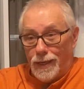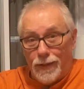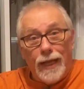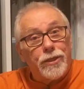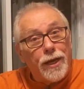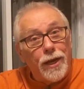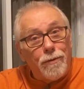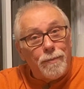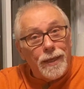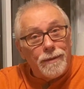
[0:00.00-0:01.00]
that
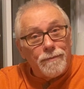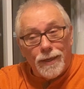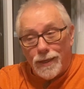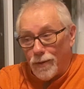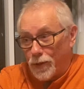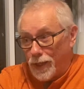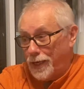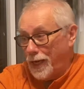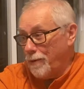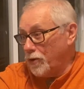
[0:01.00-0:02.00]
scared me. When
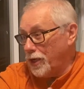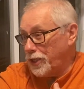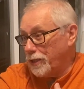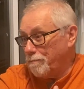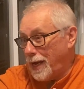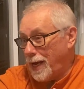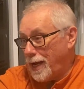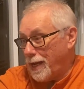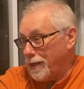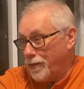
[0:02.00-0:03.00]
they came rushing
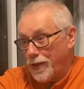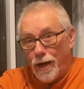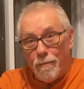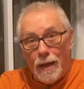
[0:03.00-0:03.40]
by there,